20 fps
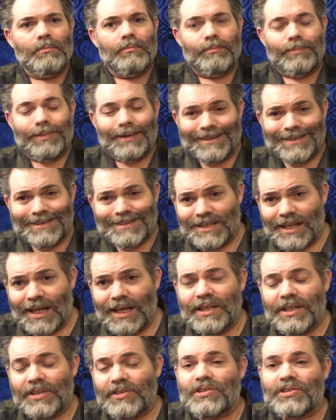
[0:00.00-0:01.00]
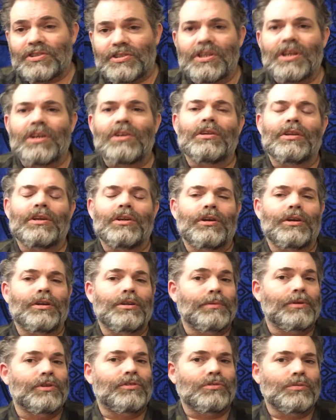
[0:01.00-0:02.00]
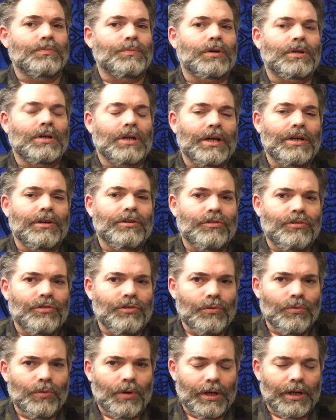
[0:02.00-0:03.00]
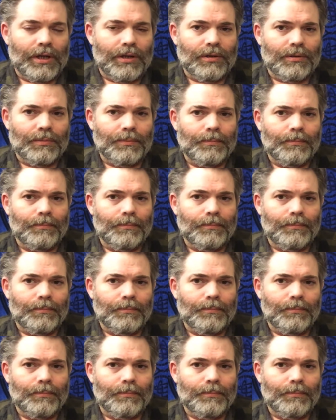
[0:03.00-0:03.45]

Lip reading: But it's not necessarily going to be super kind to you either.